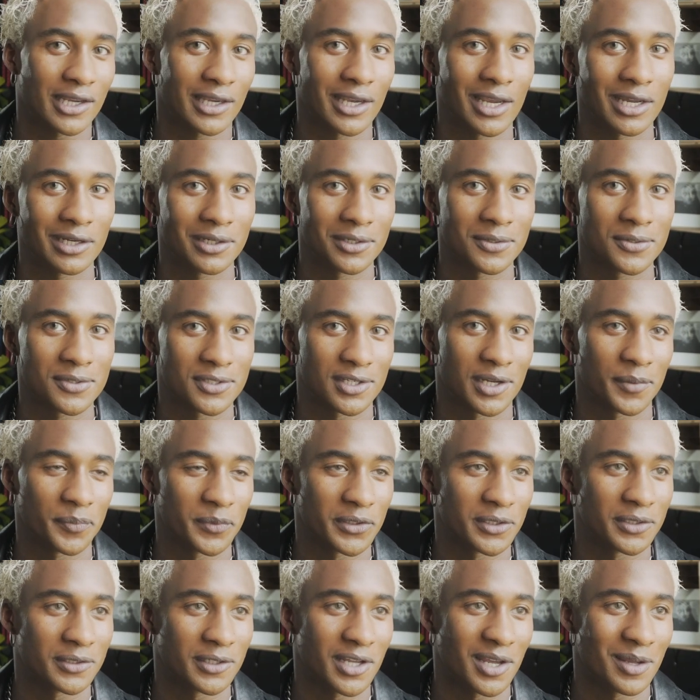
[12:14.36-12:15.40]
can't do
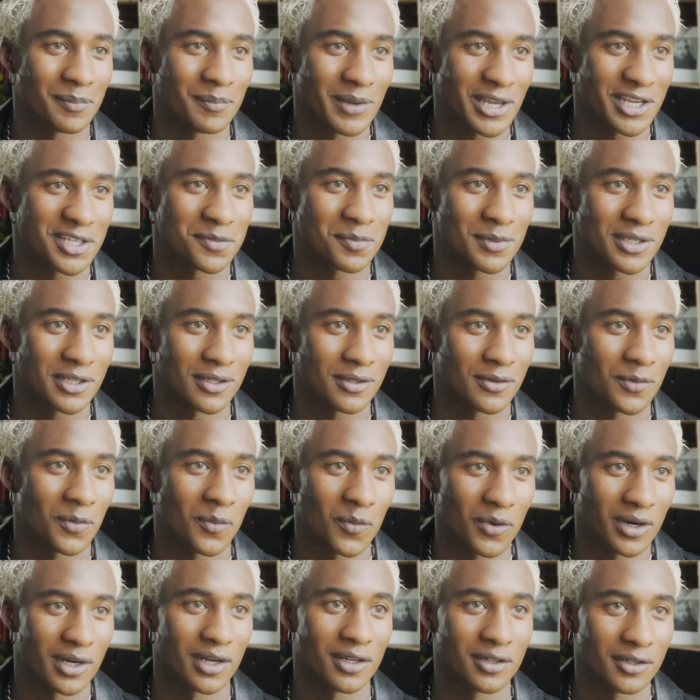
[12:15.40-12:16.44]
something, it makes me
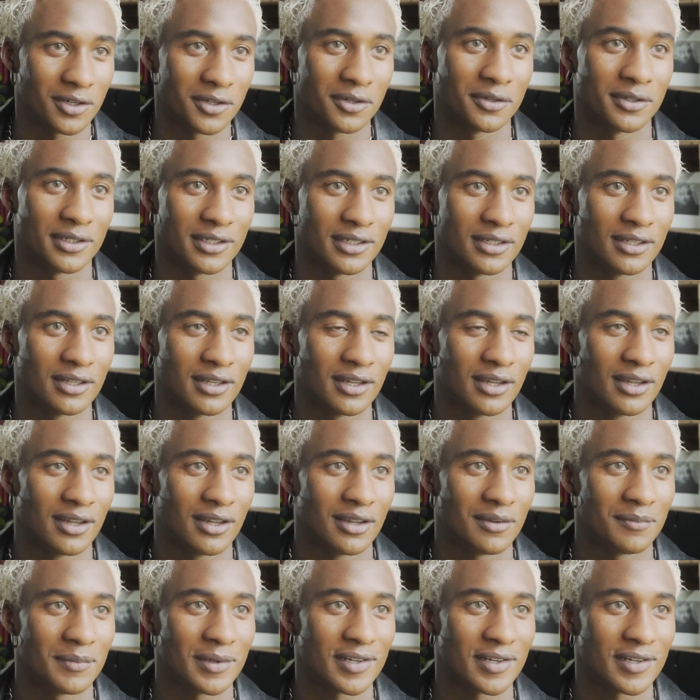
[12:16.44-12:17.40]
want to do it,